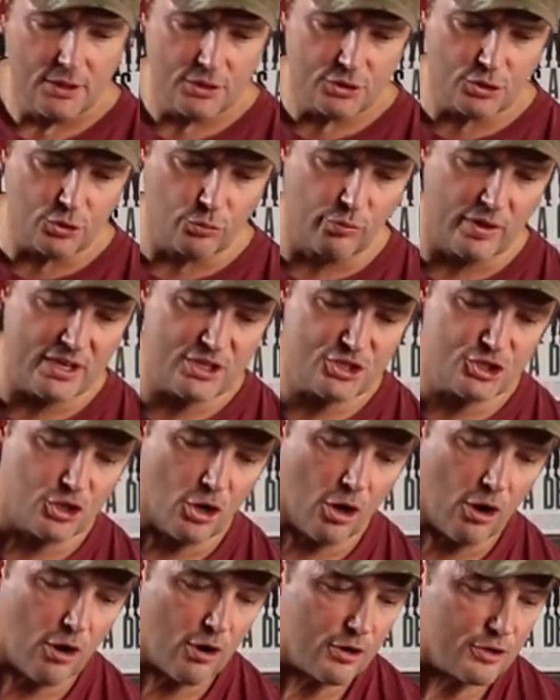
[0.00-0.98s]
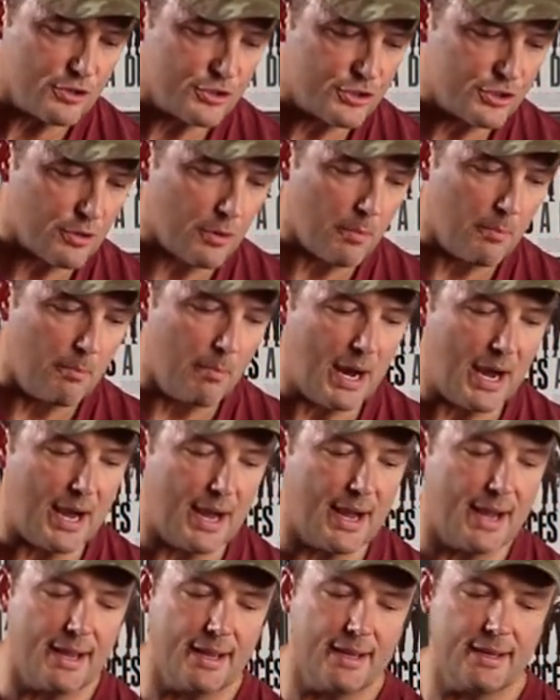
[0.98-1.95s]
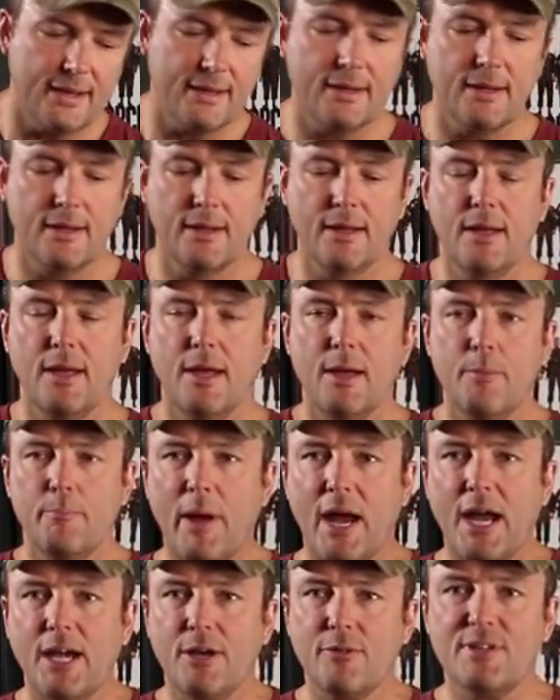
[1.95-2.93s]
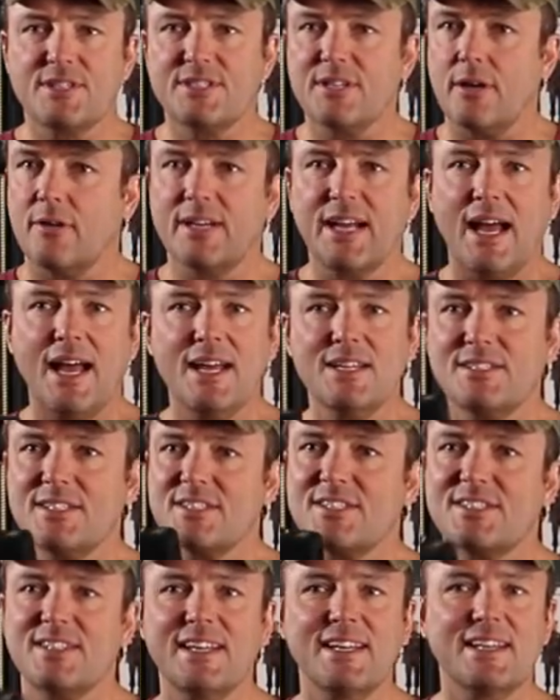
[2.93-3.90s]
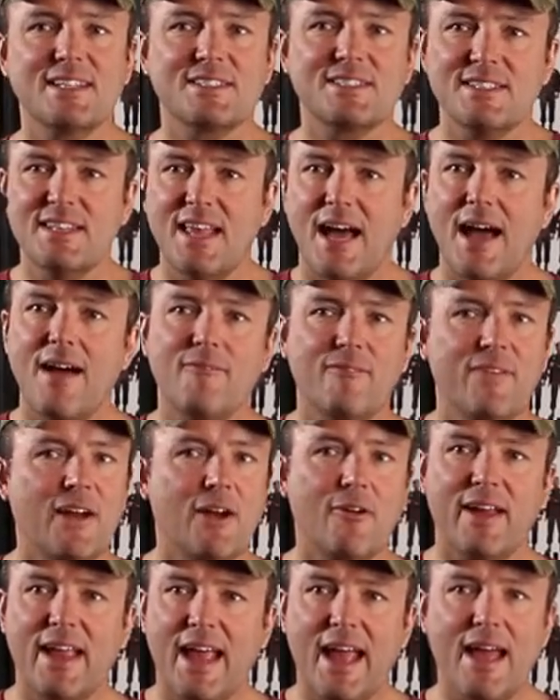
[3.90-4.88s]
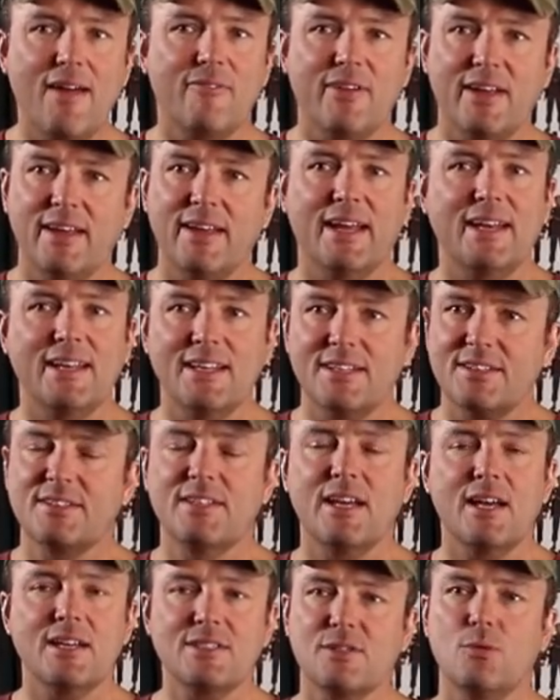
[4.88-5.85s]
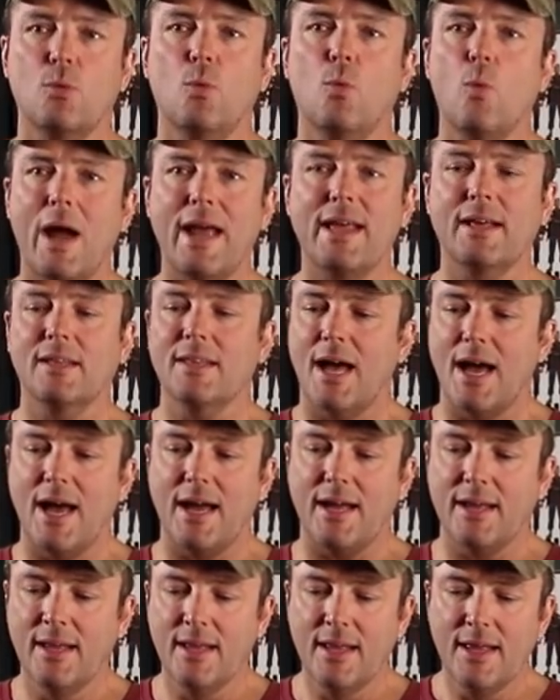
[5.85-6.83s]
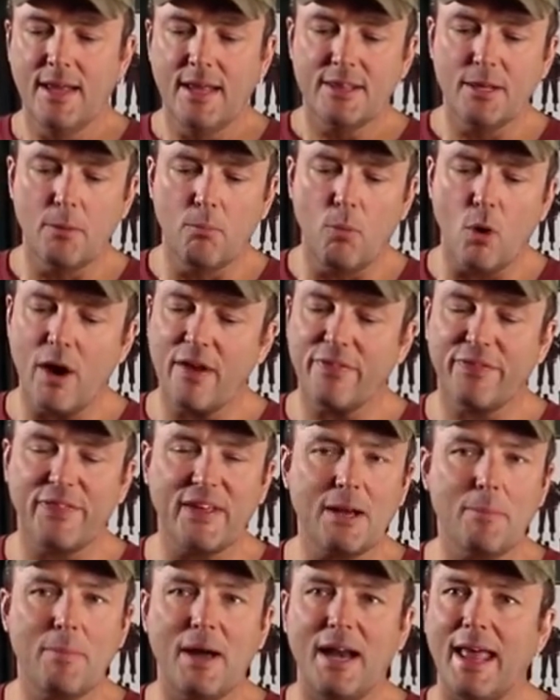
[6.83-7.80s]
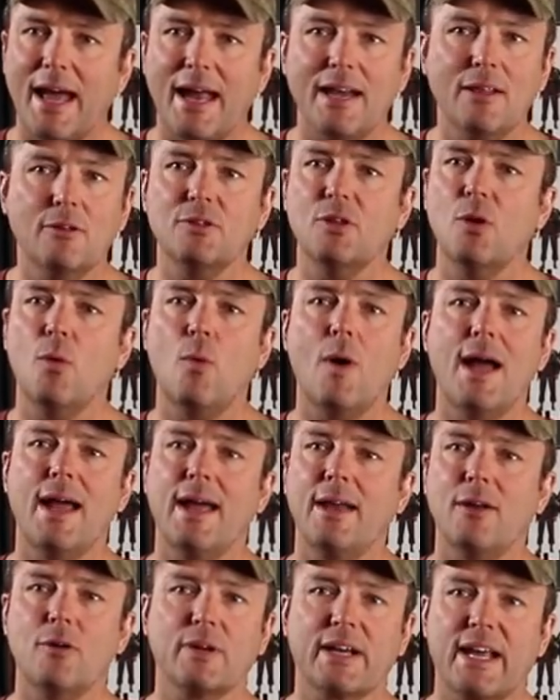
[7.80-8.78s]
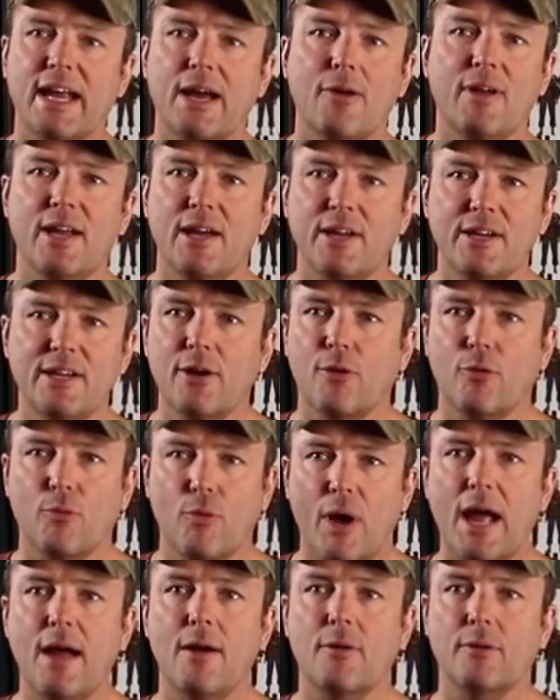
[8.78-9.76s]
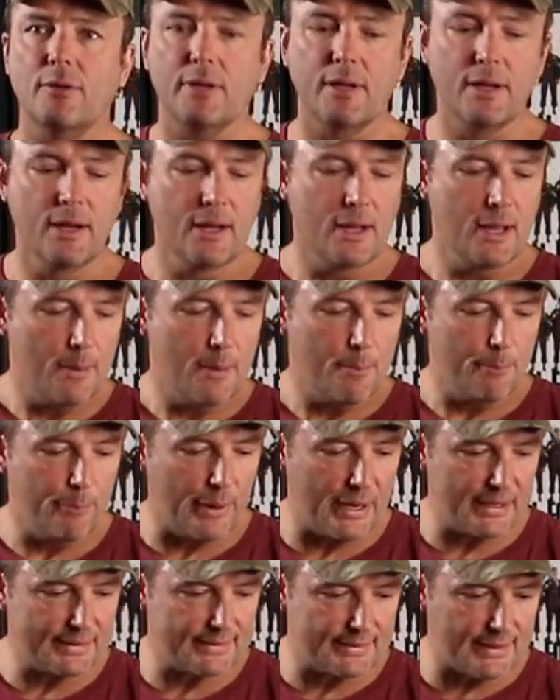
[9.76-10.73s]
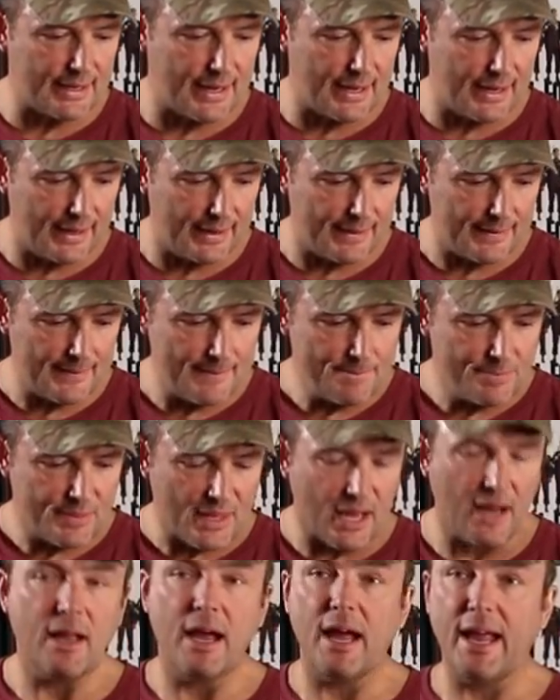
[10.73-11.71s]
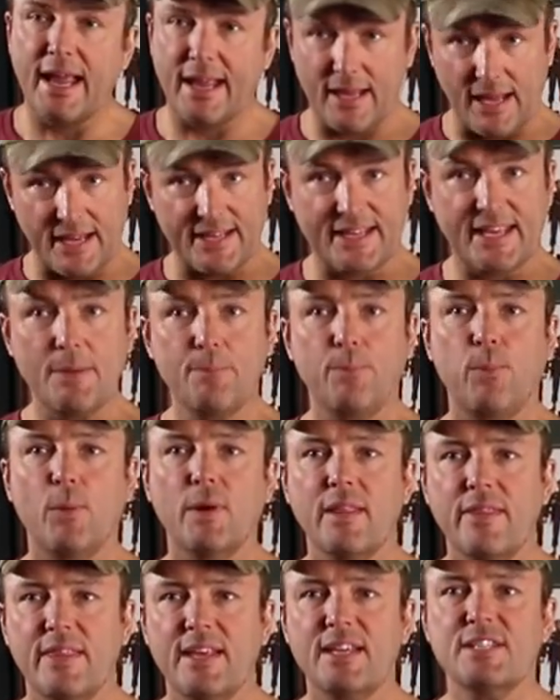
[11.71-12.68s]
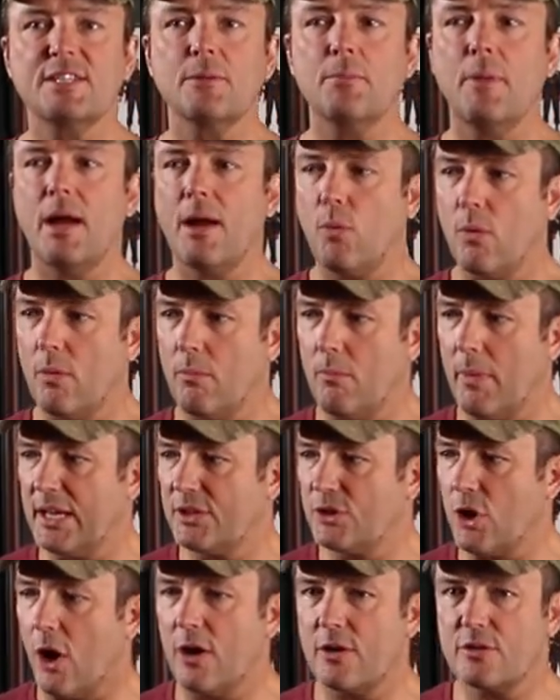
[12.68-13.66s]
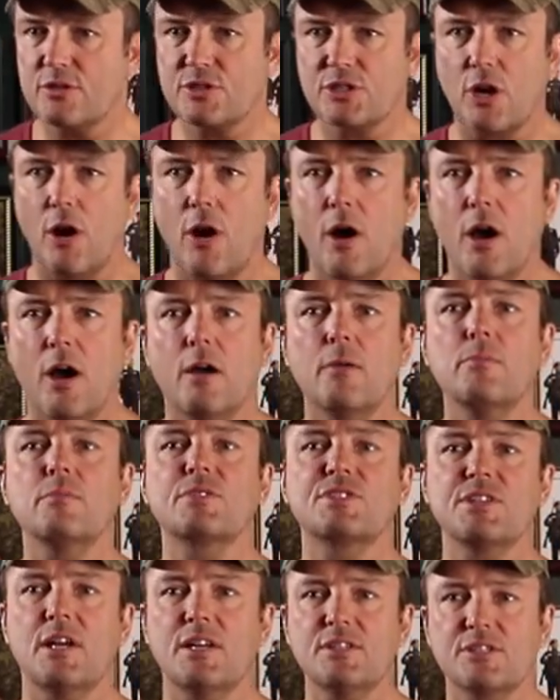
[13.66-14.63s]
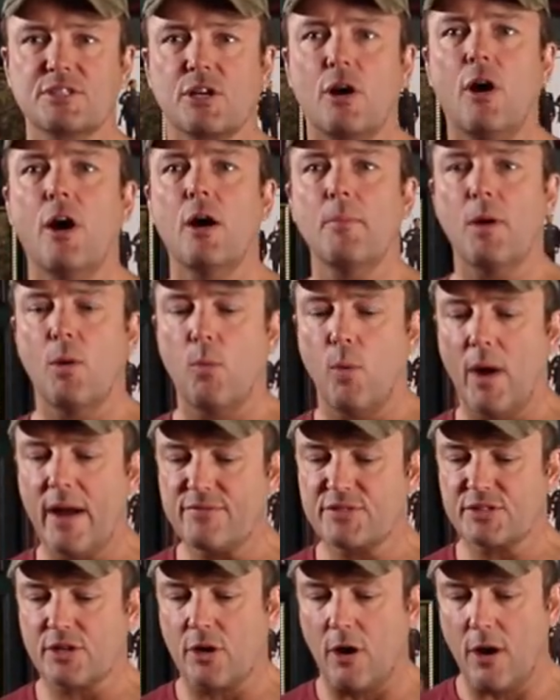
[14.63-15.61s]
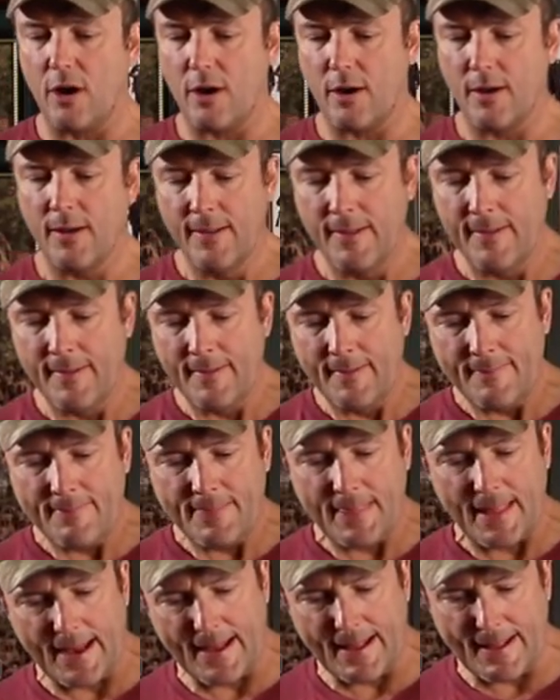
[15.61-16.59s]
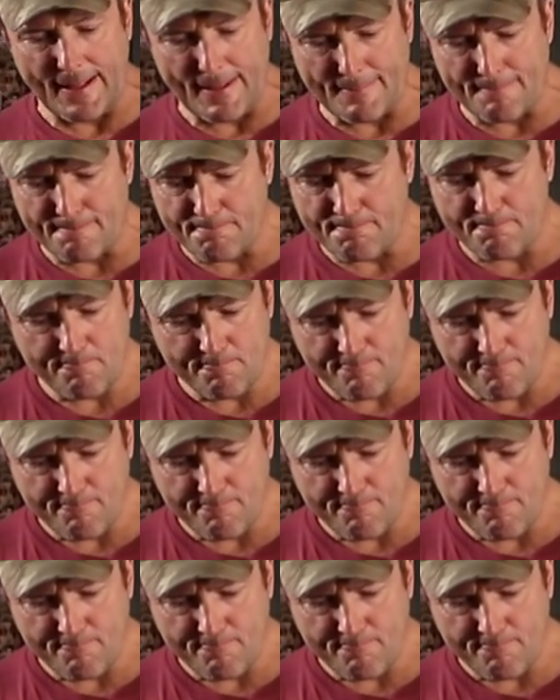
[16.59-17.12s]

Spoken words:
to recharge my battery cell. Guys, this thing is not very heavy and it doesn't weigh a lot. The more I think about it, I don't know why I don't carry it year round, But I keep one of these in my daughter's car, son's car, my wife's car. I